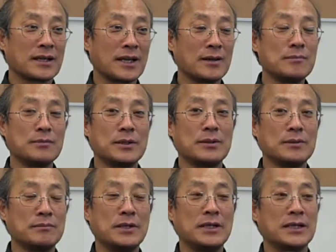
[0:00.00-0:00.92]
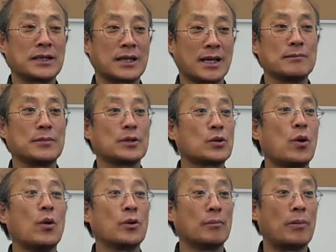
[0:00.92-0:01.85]
Can be, meaning can be
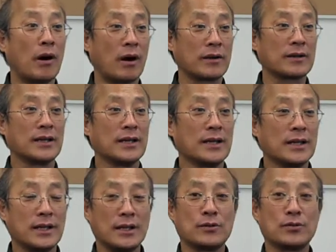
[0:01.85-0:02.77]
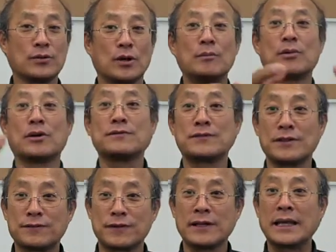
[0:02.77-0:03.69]
torn apart into number of
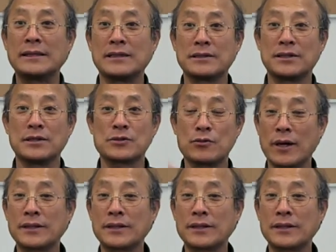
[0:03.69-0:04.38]
different entities.